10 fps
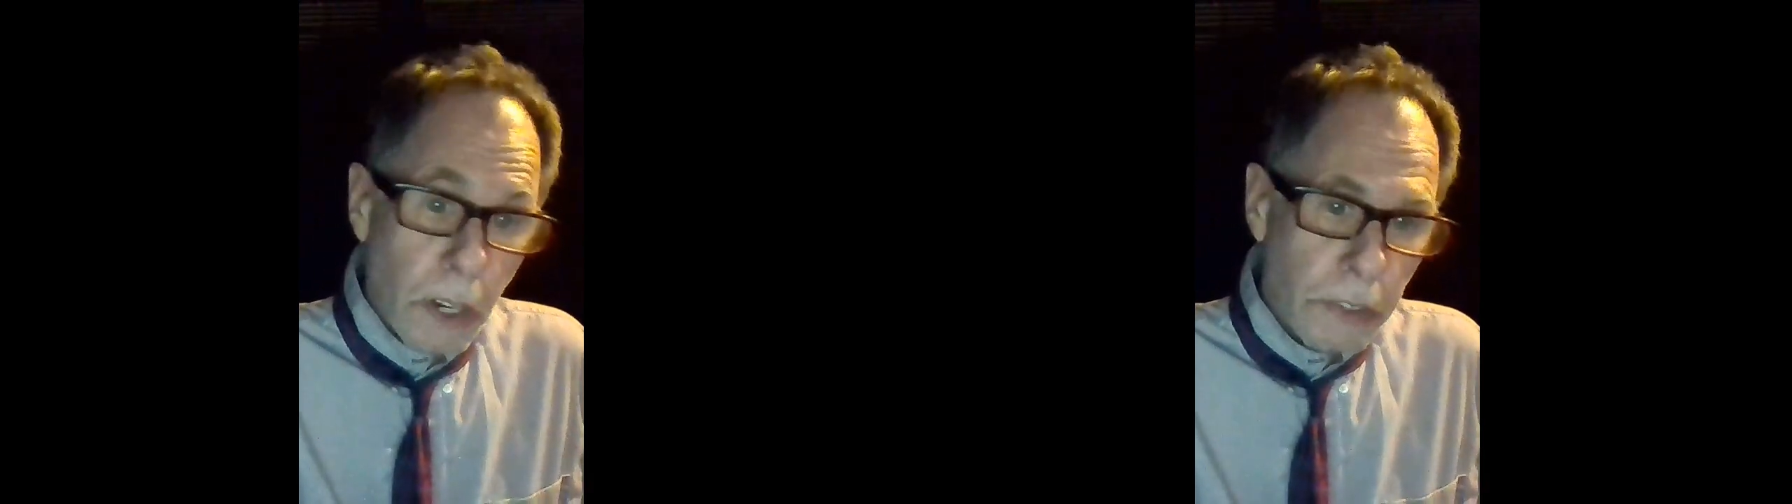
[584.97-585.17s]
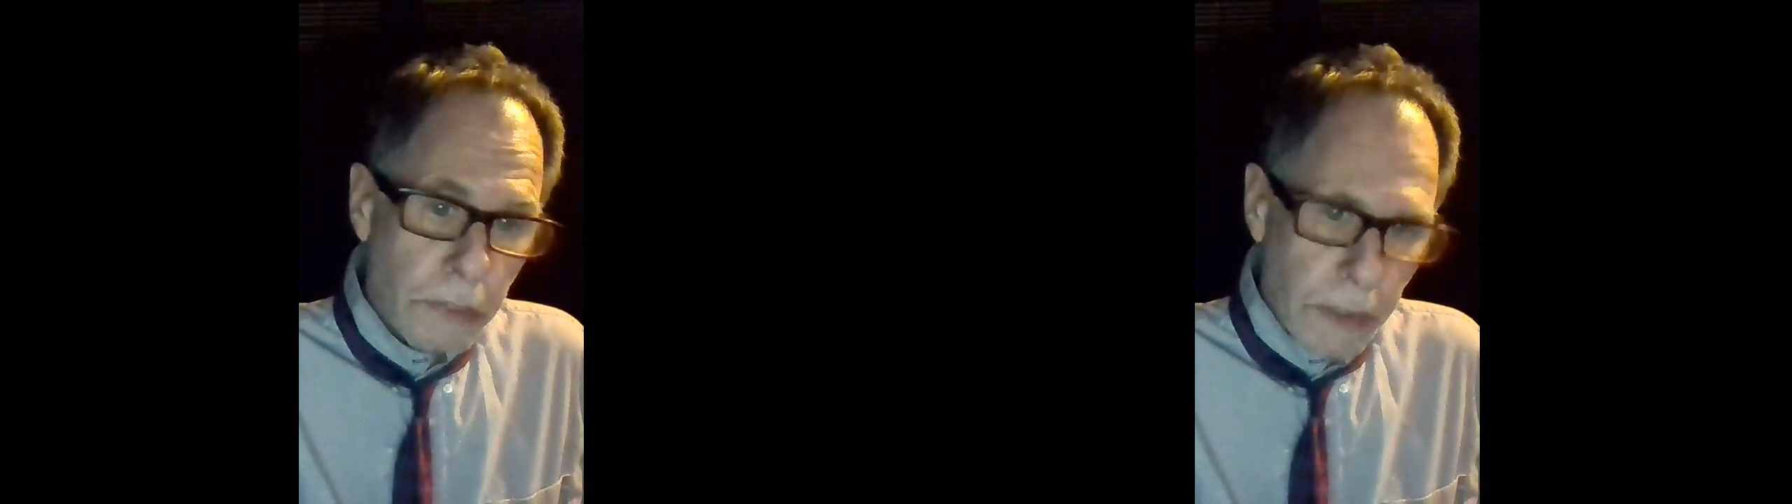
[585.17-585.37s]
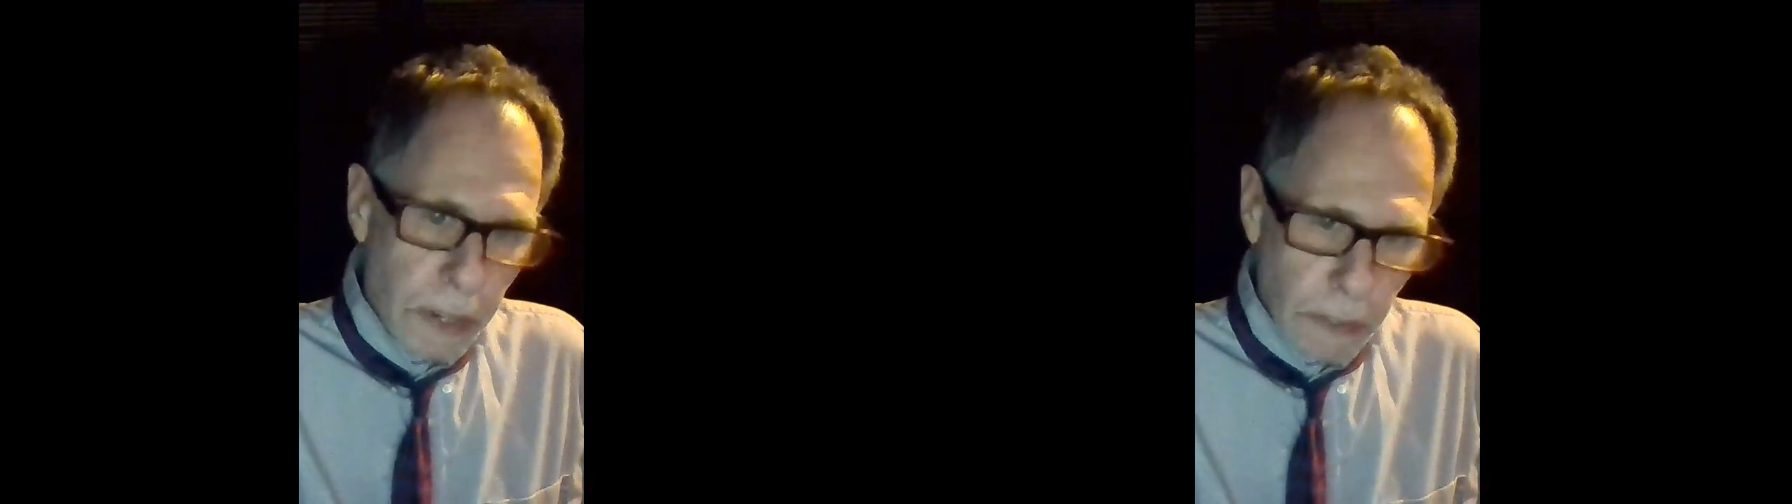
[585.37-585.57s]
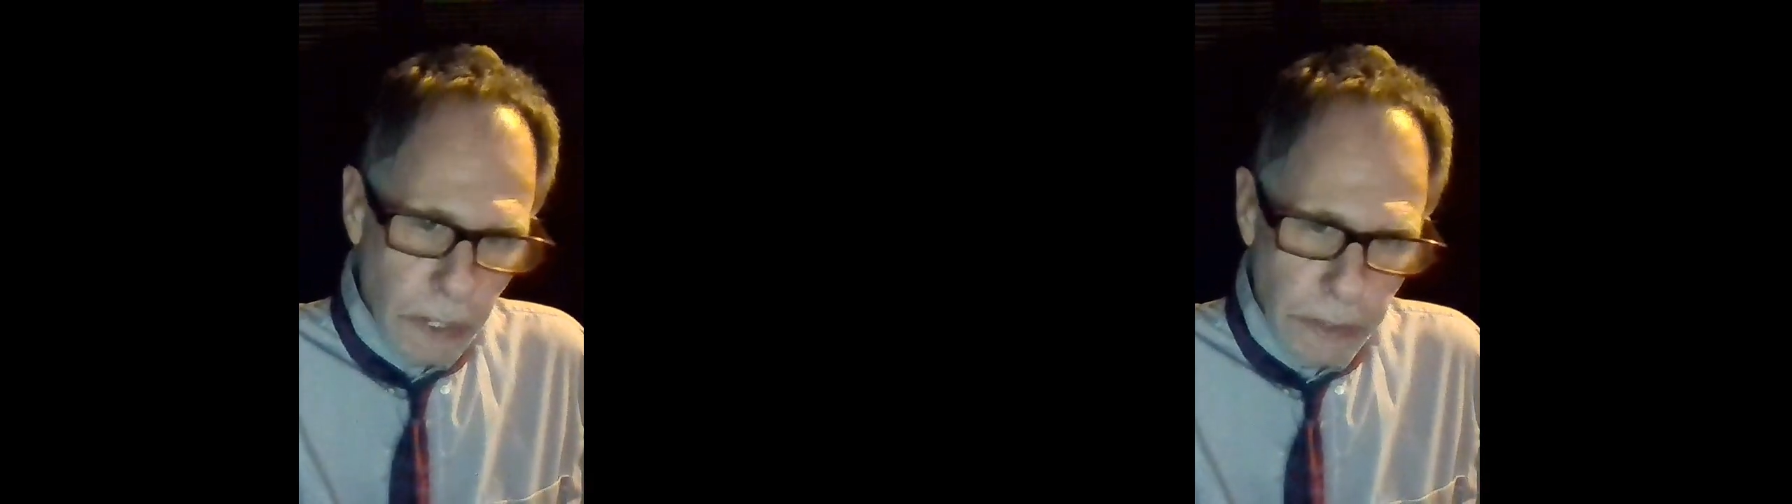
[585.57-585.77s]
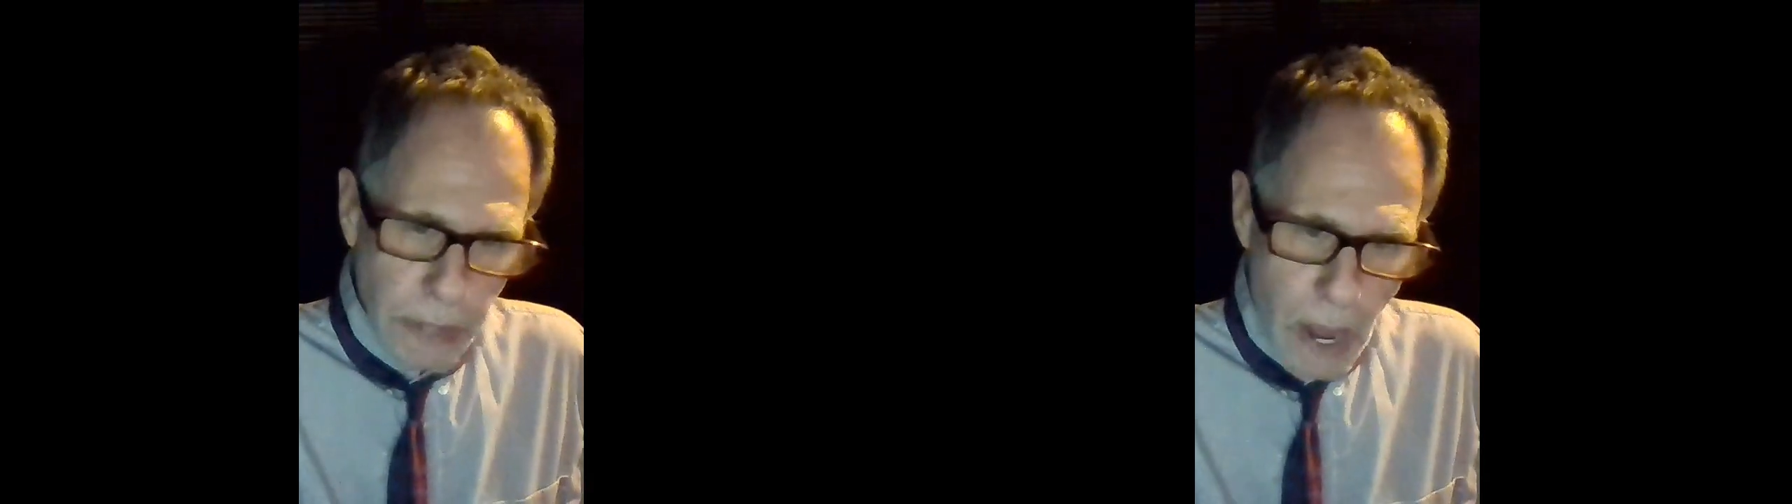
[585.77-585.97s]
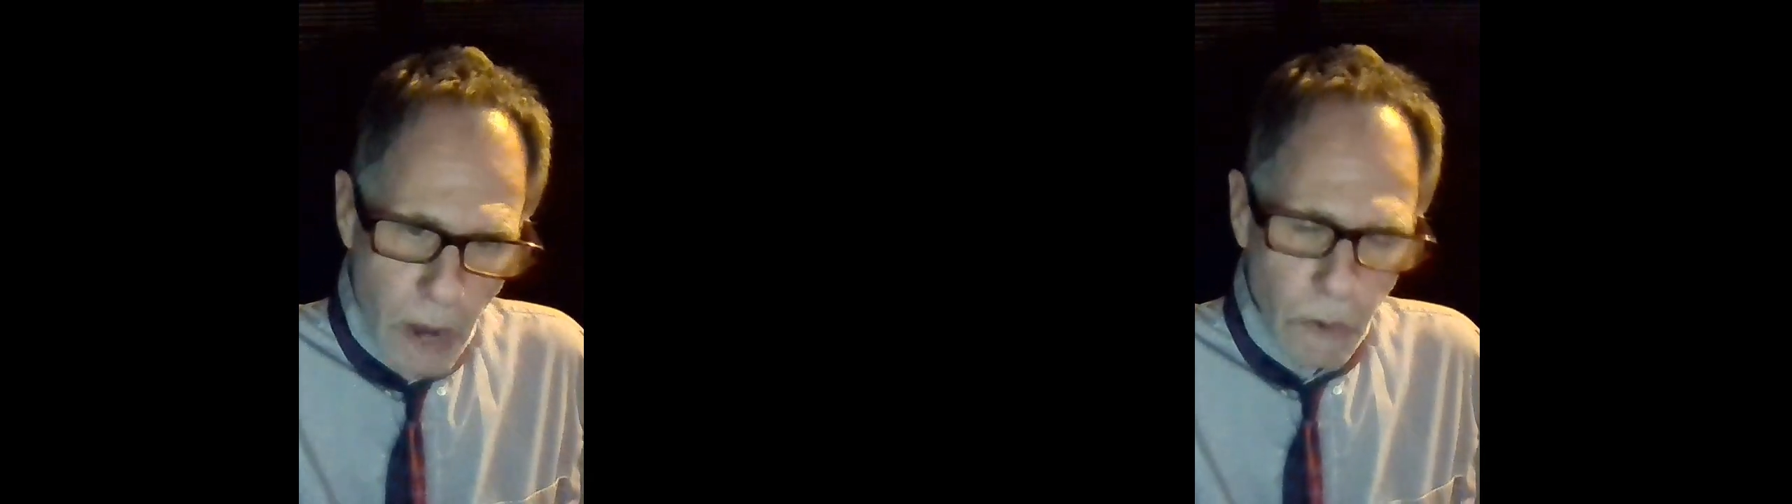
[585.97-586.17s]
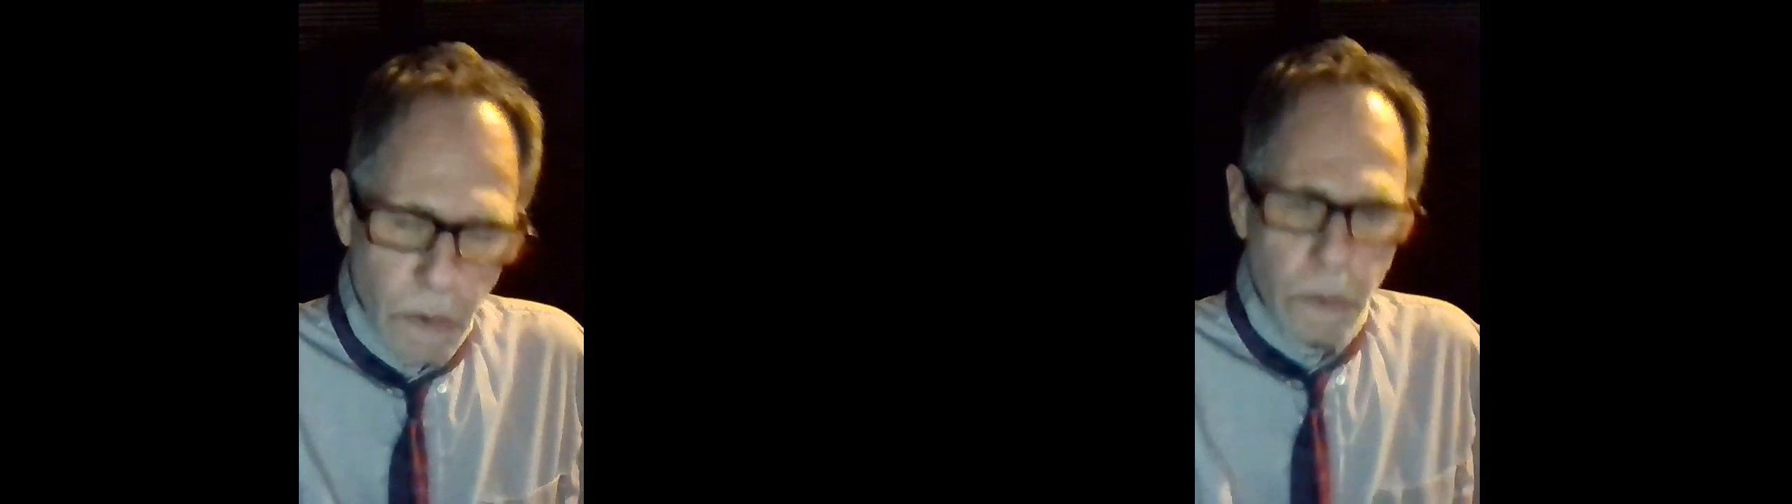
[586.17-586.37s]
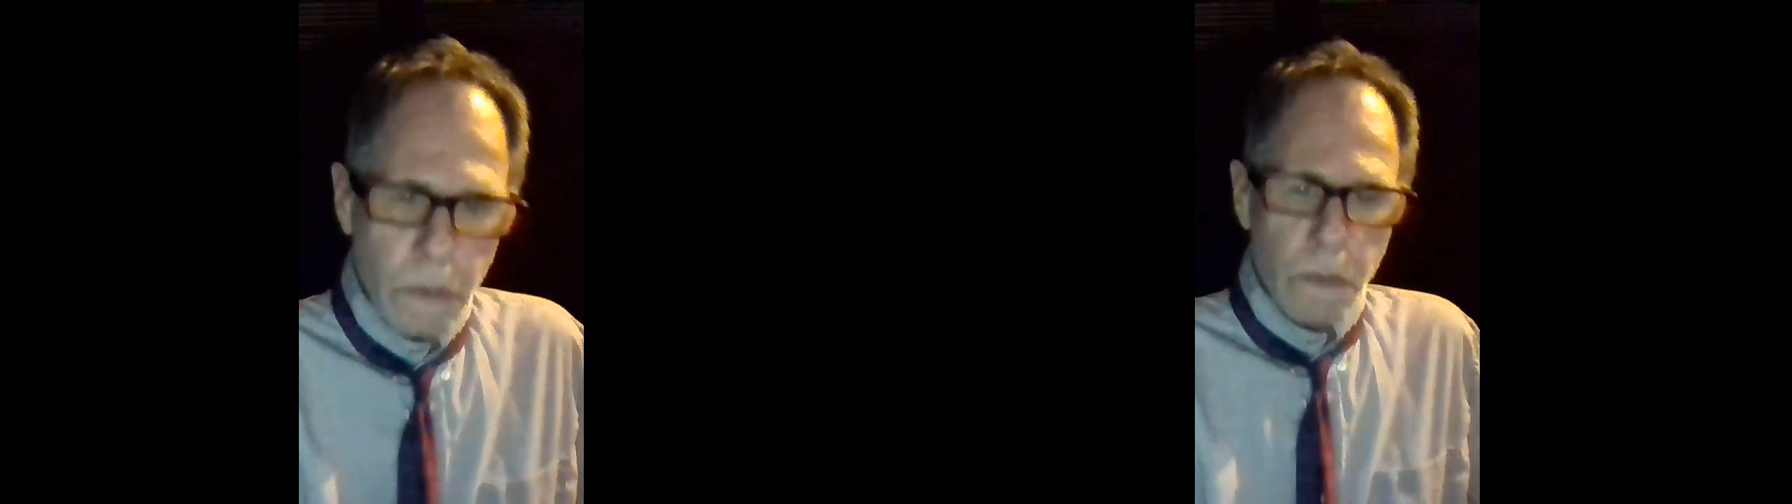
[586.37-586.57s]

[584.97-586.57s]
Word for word: was fear and doubt.